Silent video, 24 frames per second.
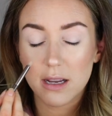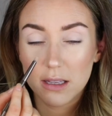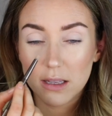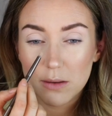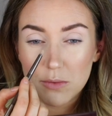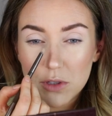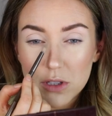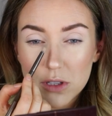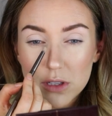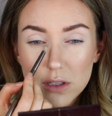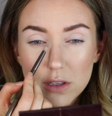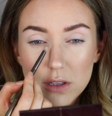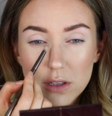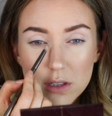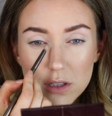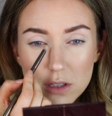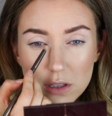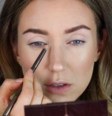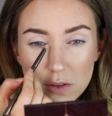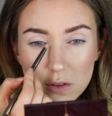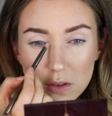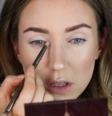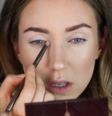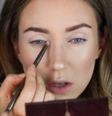and I'm just gonna
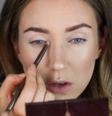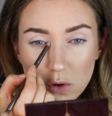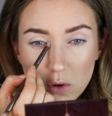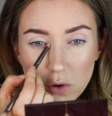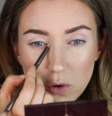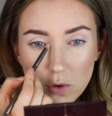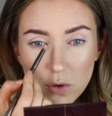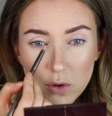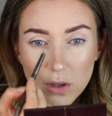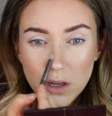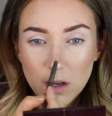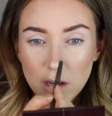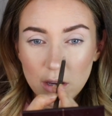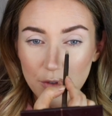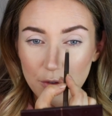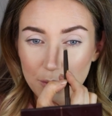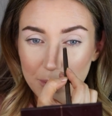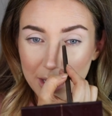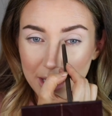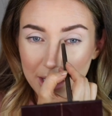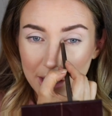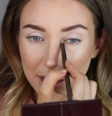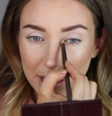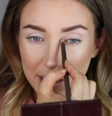do the corner of
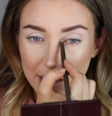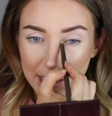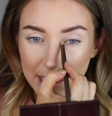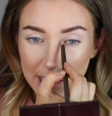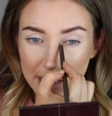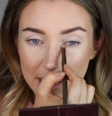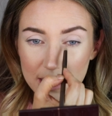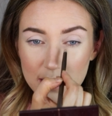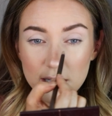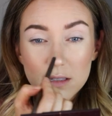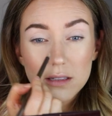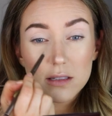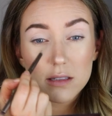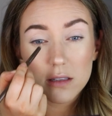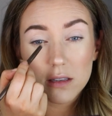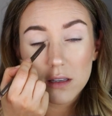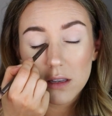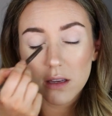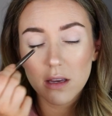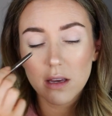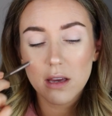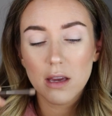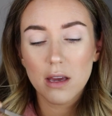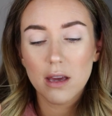my eyes
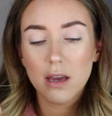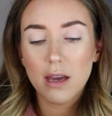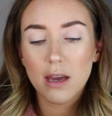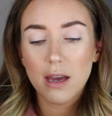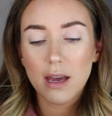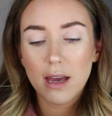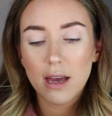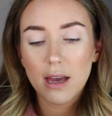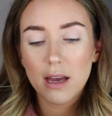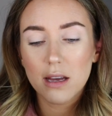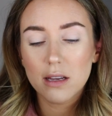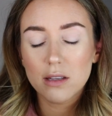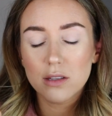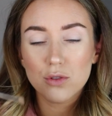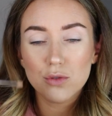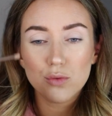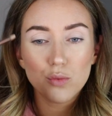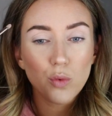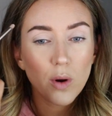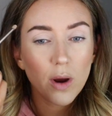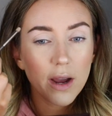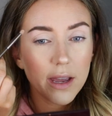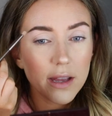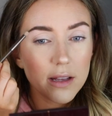
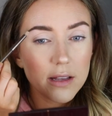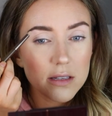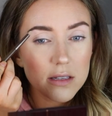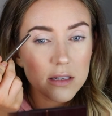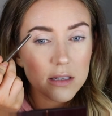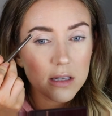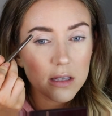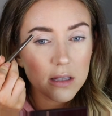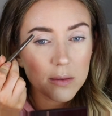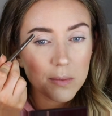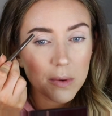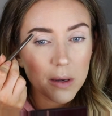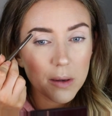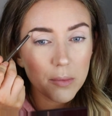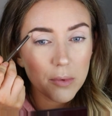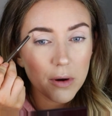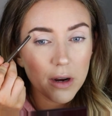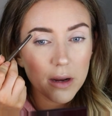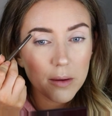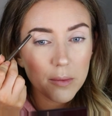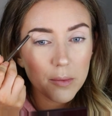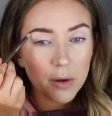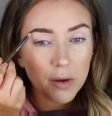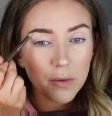and right underneath my brow bone